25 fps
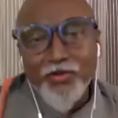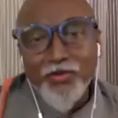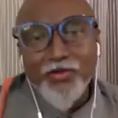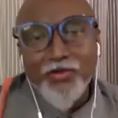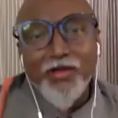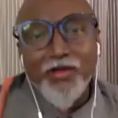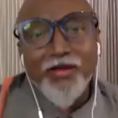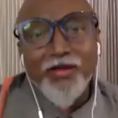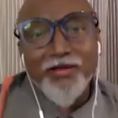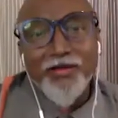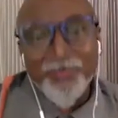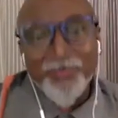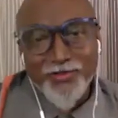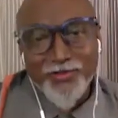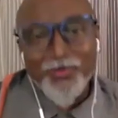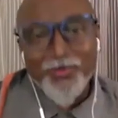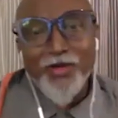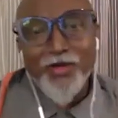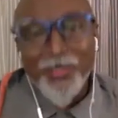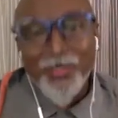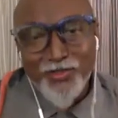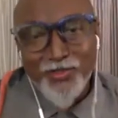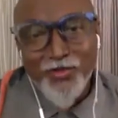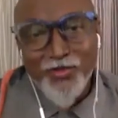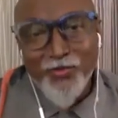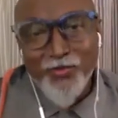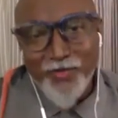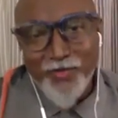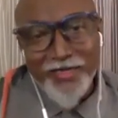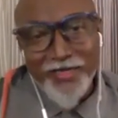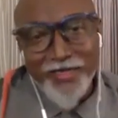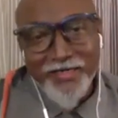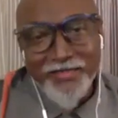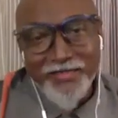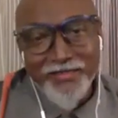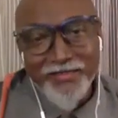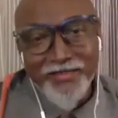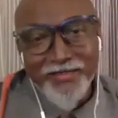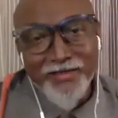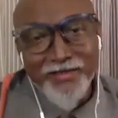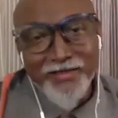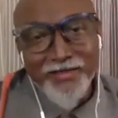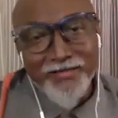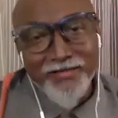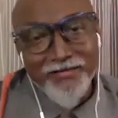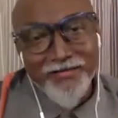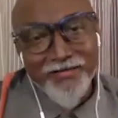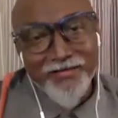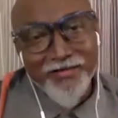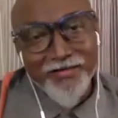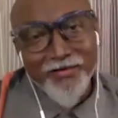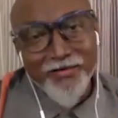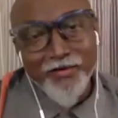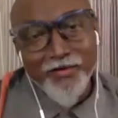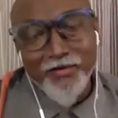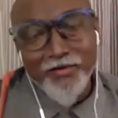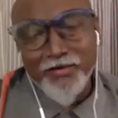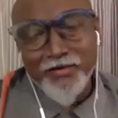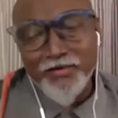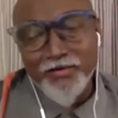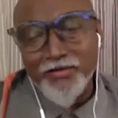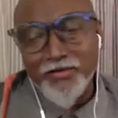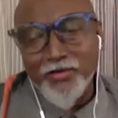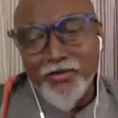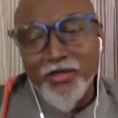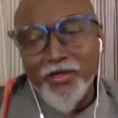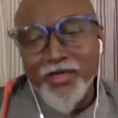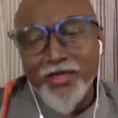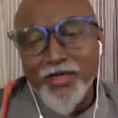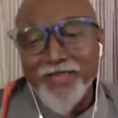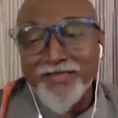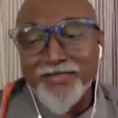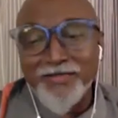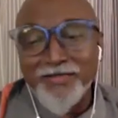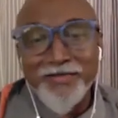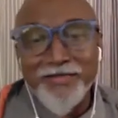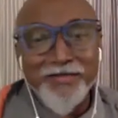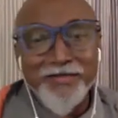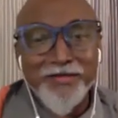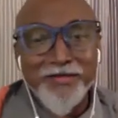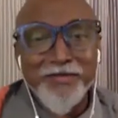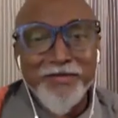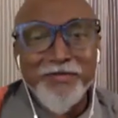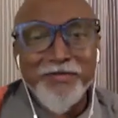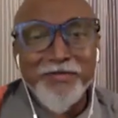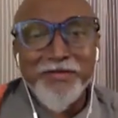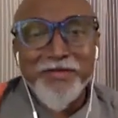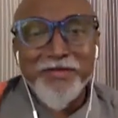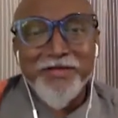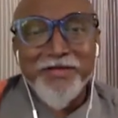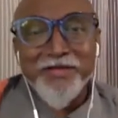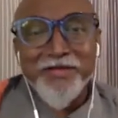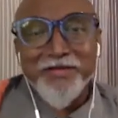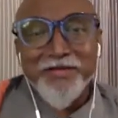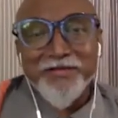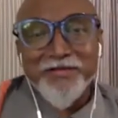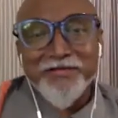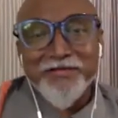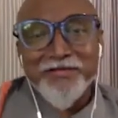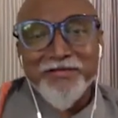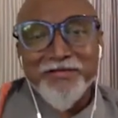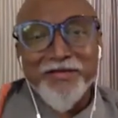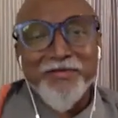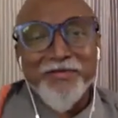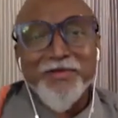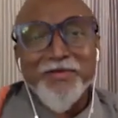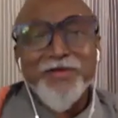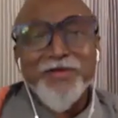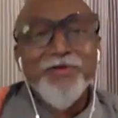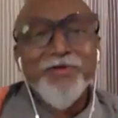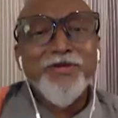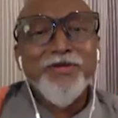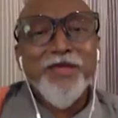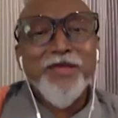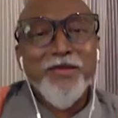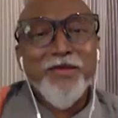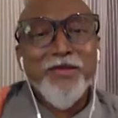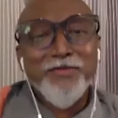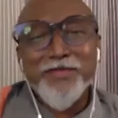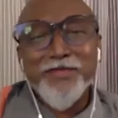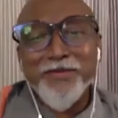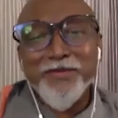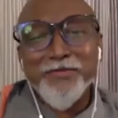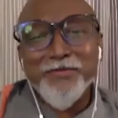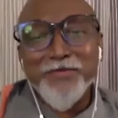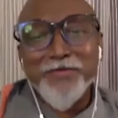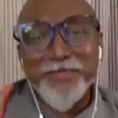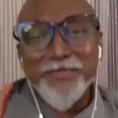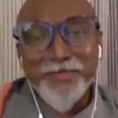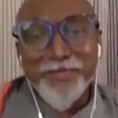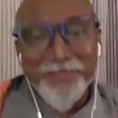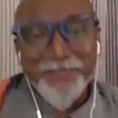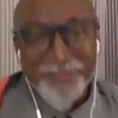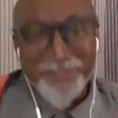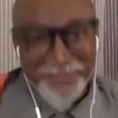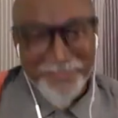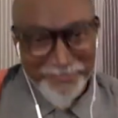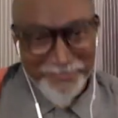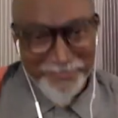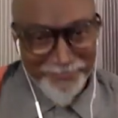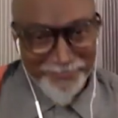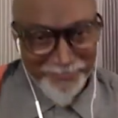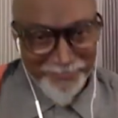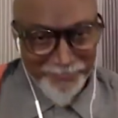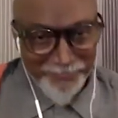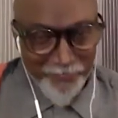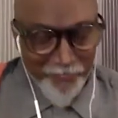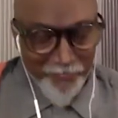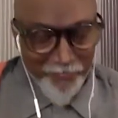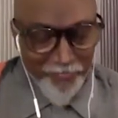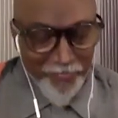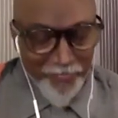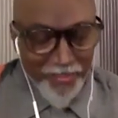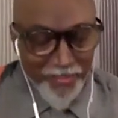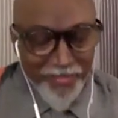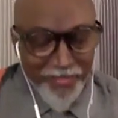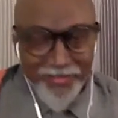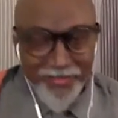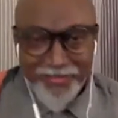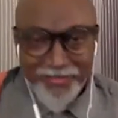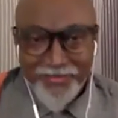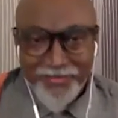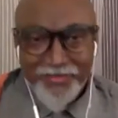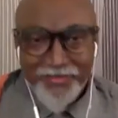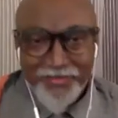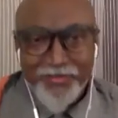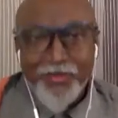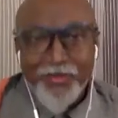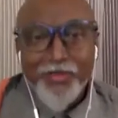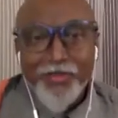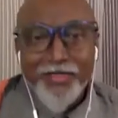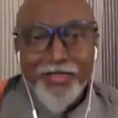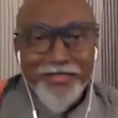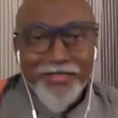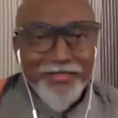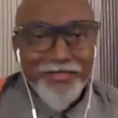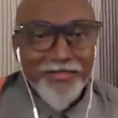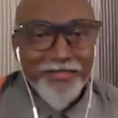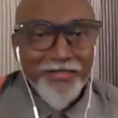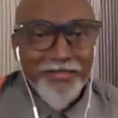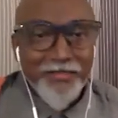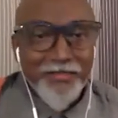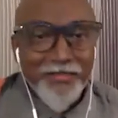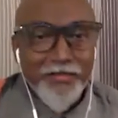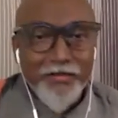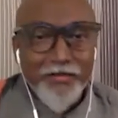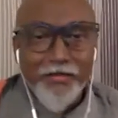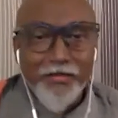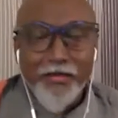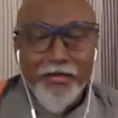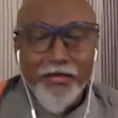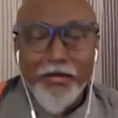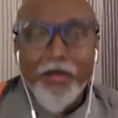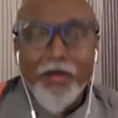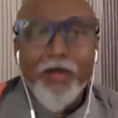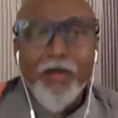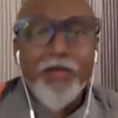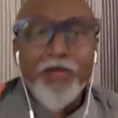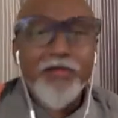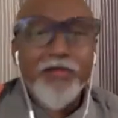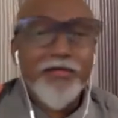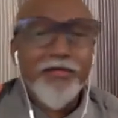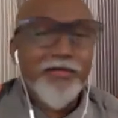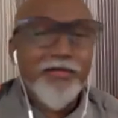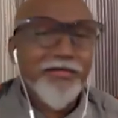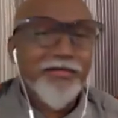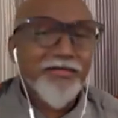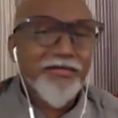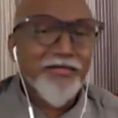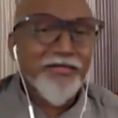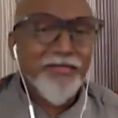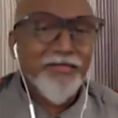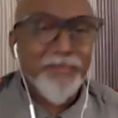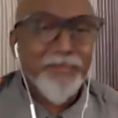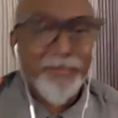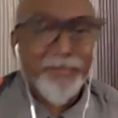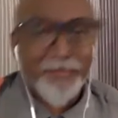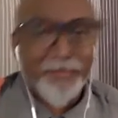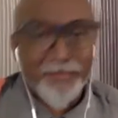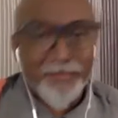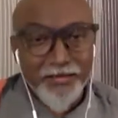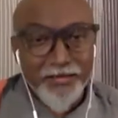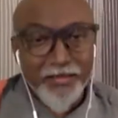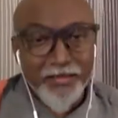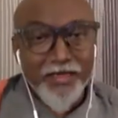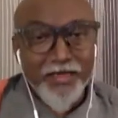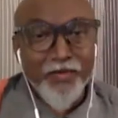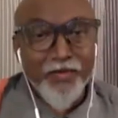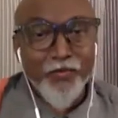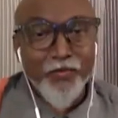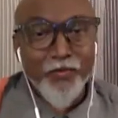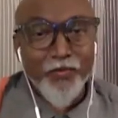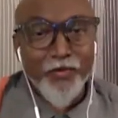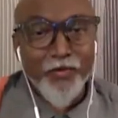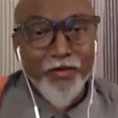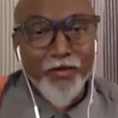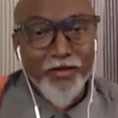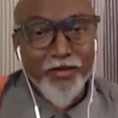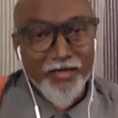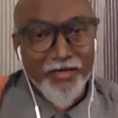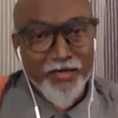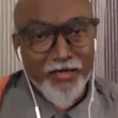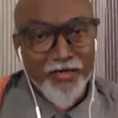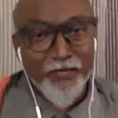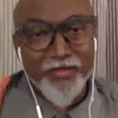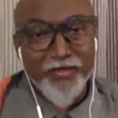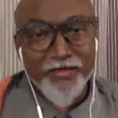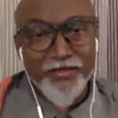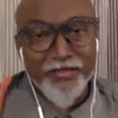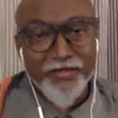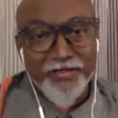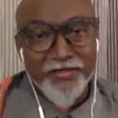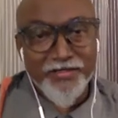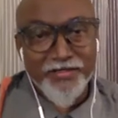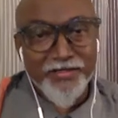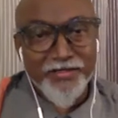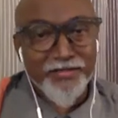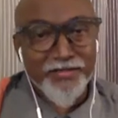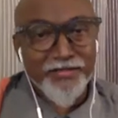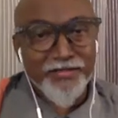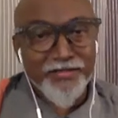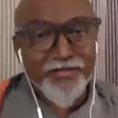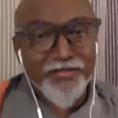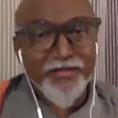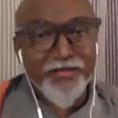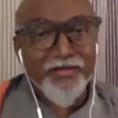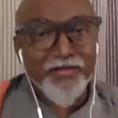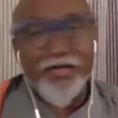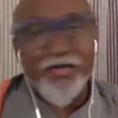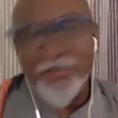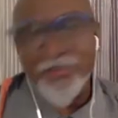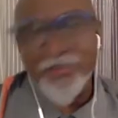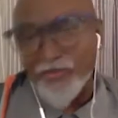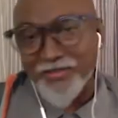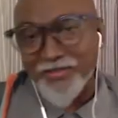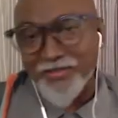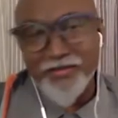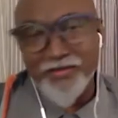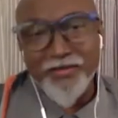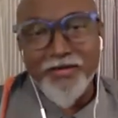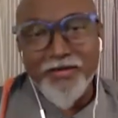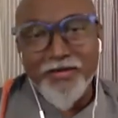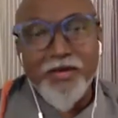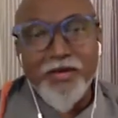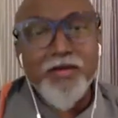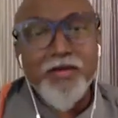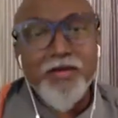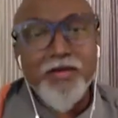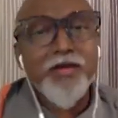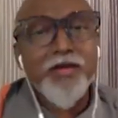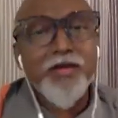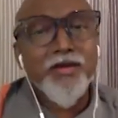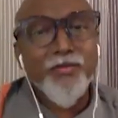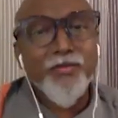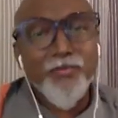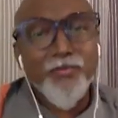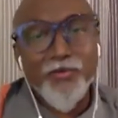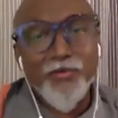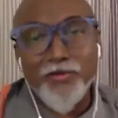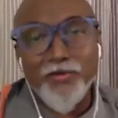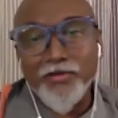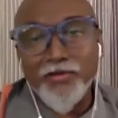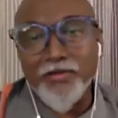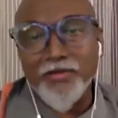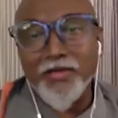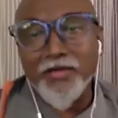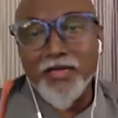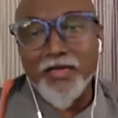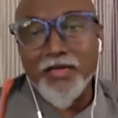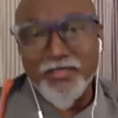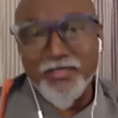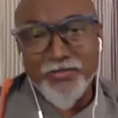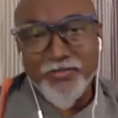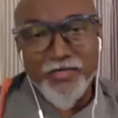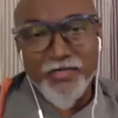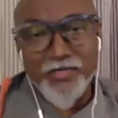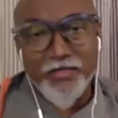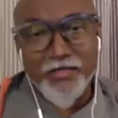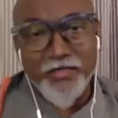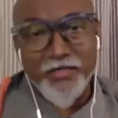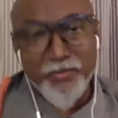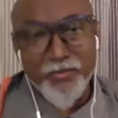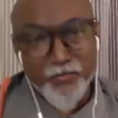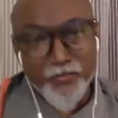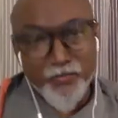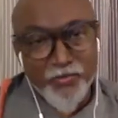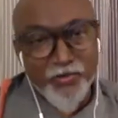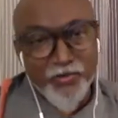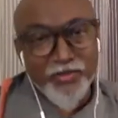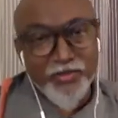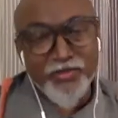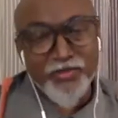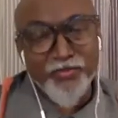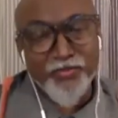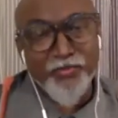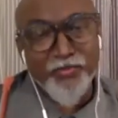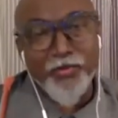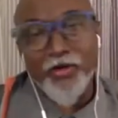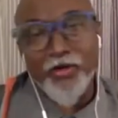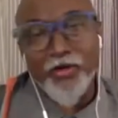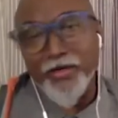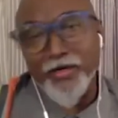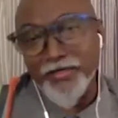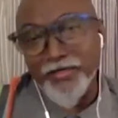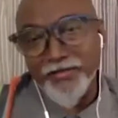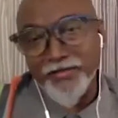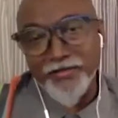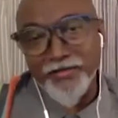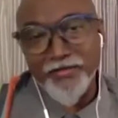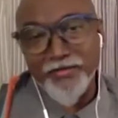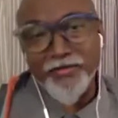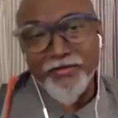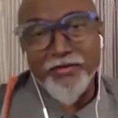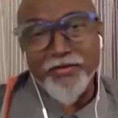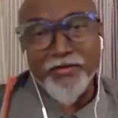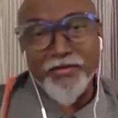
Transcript: uh, so and so place in you know so i said uh, sir we don't have the invitation mm. so he said art doesn't need in, invitations you know that was really an important aspect an important point you know